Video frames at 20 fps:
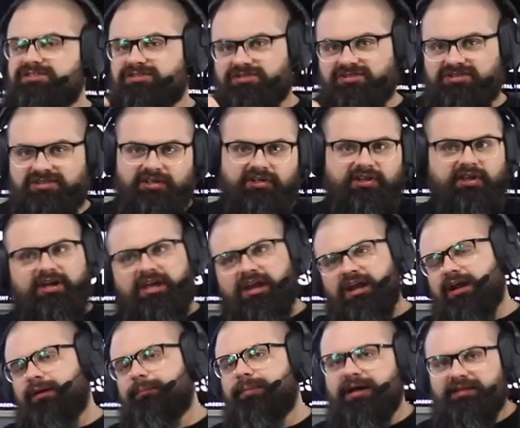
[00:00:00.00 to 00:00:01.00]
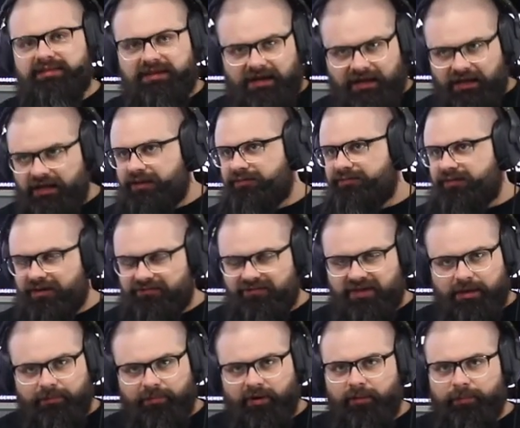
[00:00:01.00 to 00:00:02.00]
you're still looking at about that
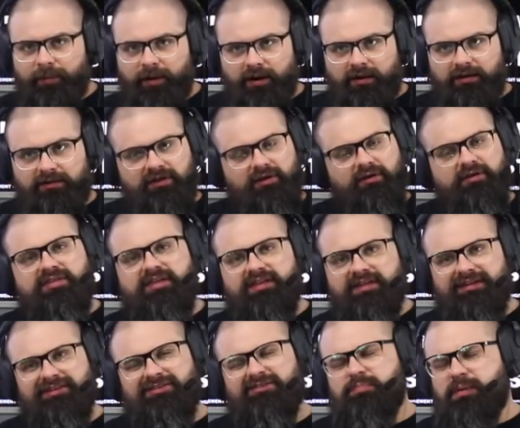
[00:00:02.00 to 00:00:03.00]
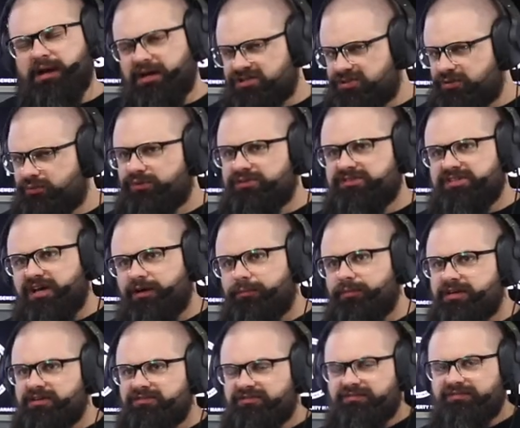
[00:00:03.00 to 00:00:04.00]
85K ballpark. The only thing the inspection would tell
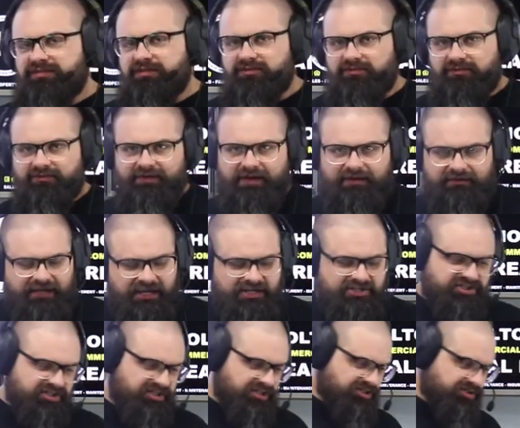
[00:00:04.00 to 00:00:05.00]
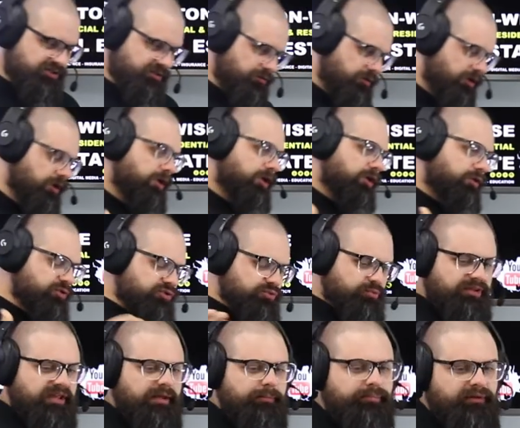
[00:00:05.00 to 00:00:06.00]
me is if there's a foundation issue, which
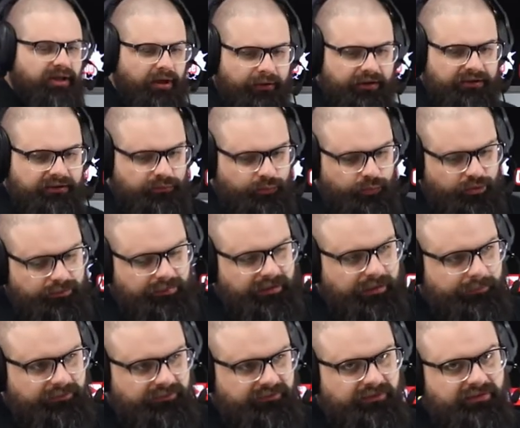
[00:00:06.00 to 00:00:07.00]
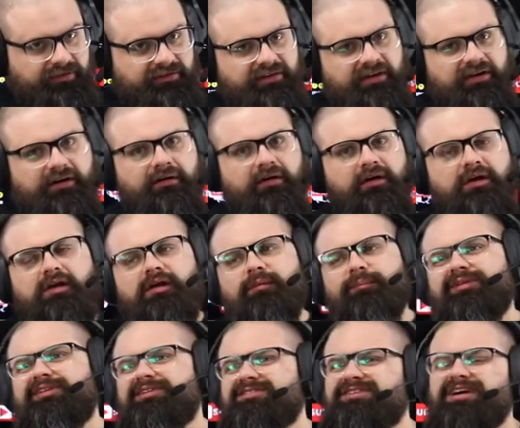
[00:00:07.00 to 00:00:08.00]
would then blow it. You wouldn't be able to do the deal.
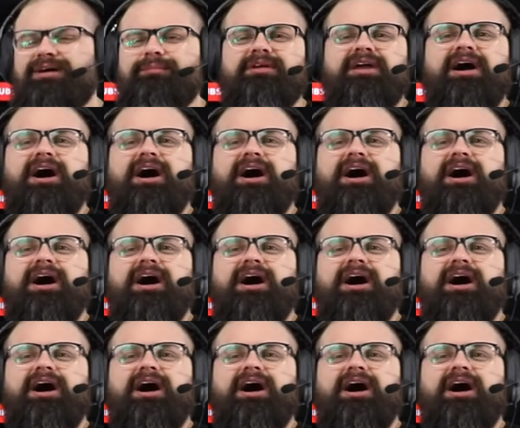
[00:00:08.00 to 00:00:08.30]
But there's going to be